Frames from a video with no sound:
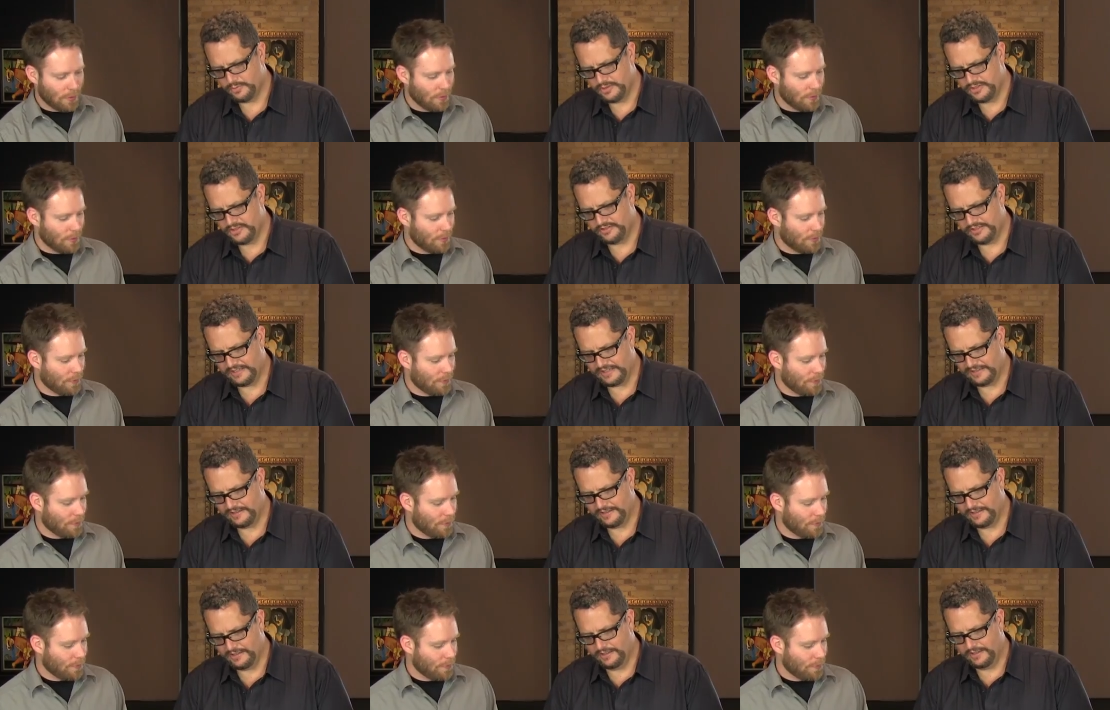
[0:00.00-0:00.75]
Speaker 1: we just take a
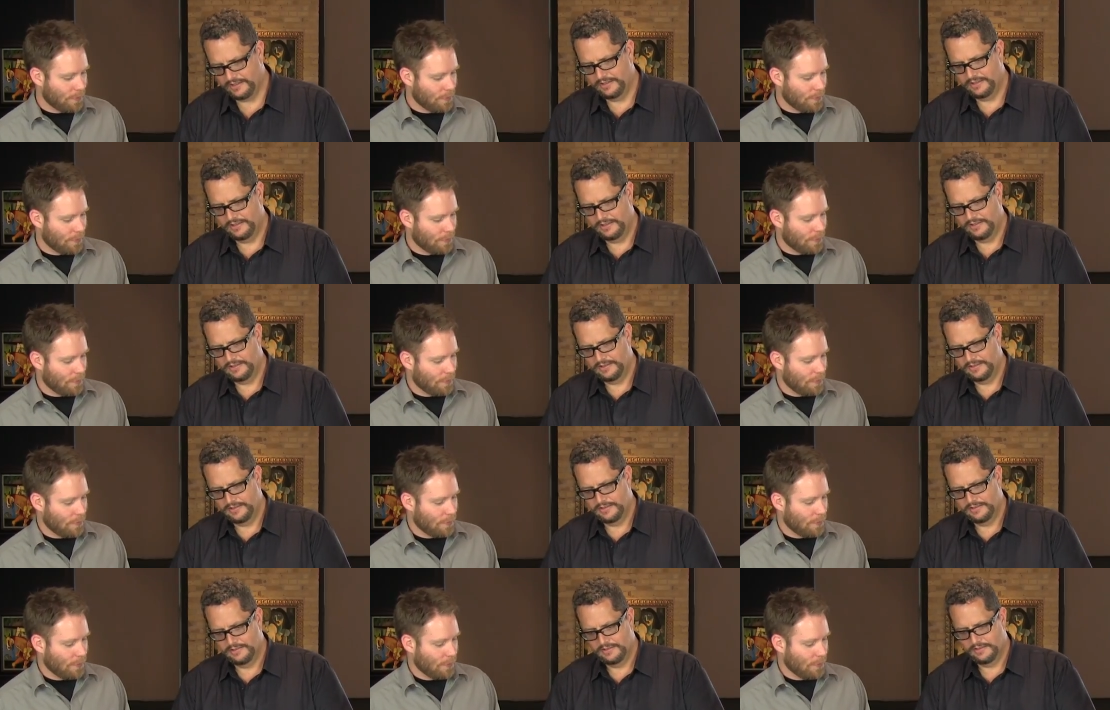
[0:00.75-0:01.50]
little
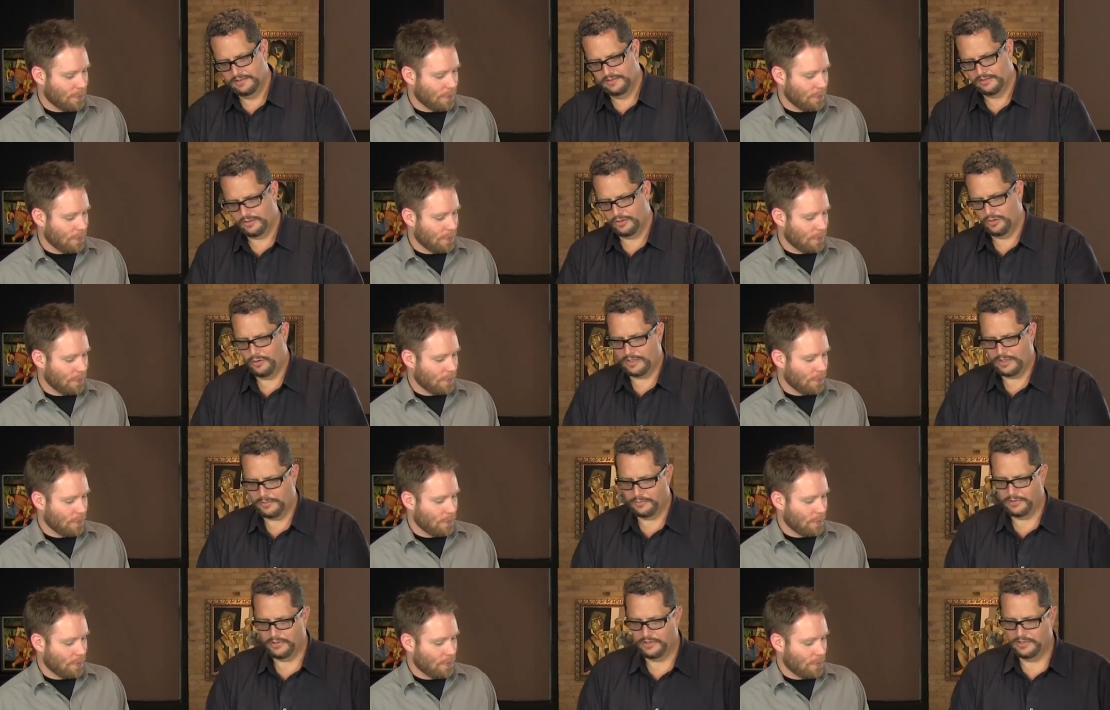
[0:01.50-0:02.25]

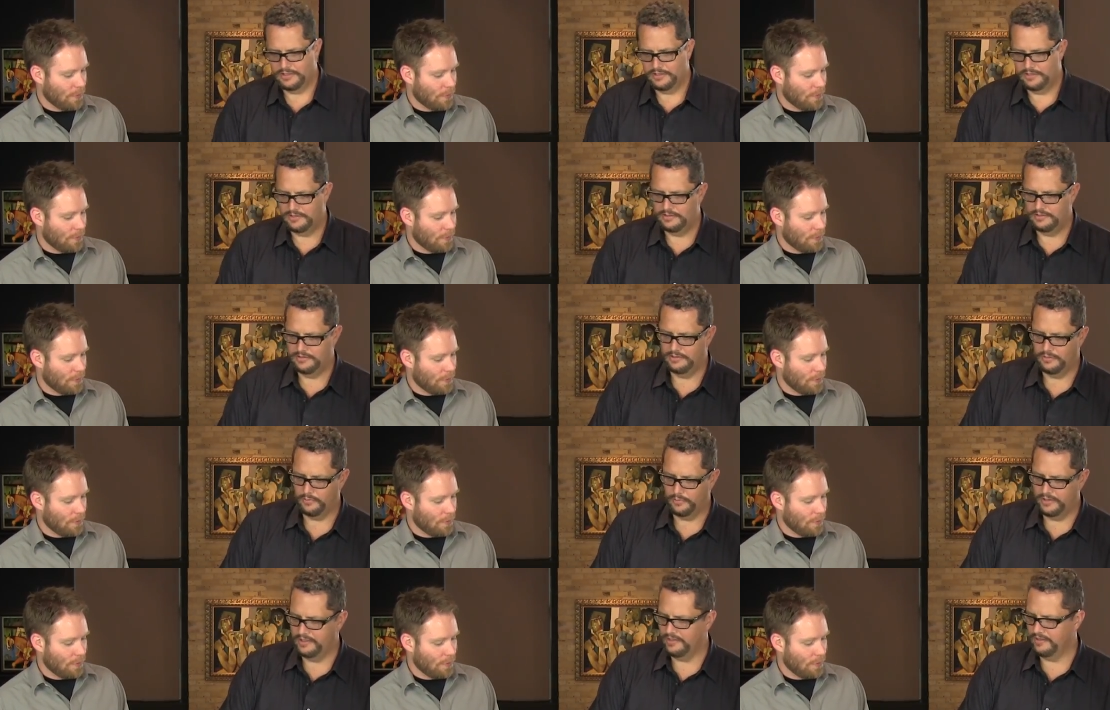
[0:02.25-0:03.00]
cucumber
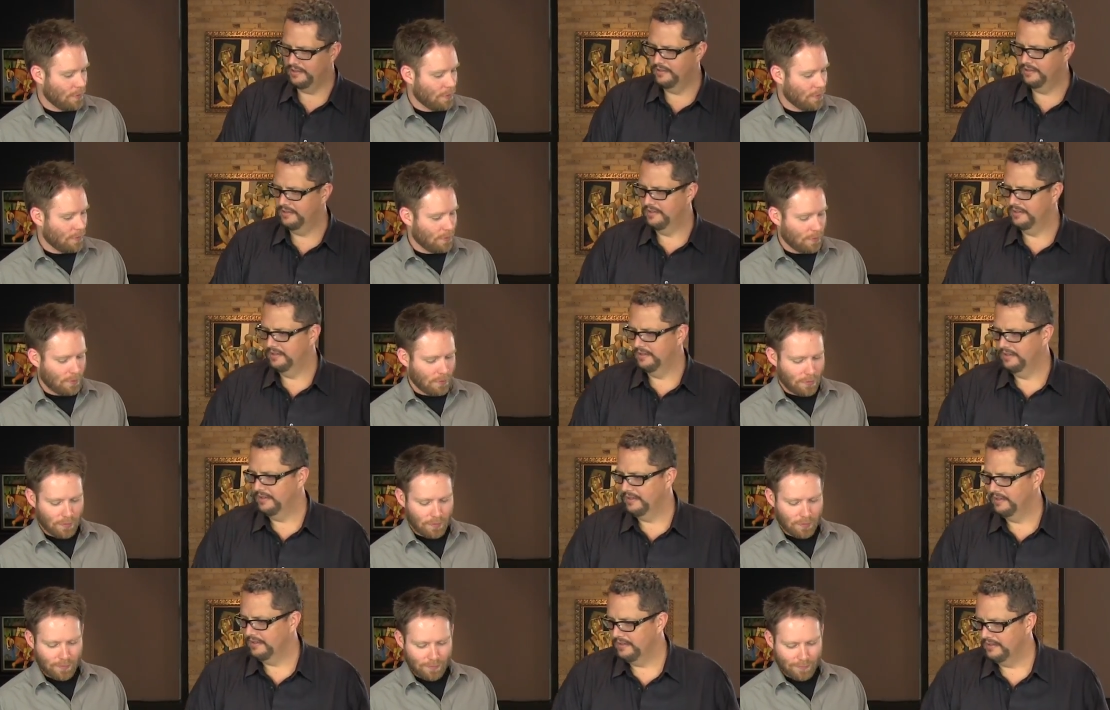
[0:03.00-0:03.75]
wheel
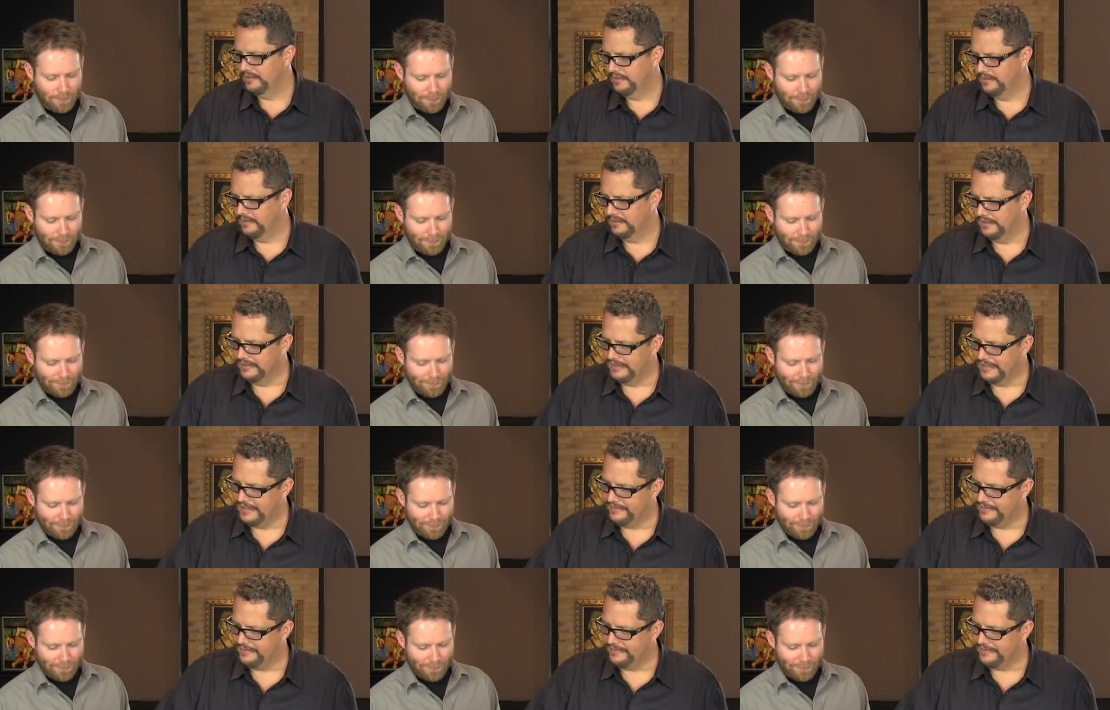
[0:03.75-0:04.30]
and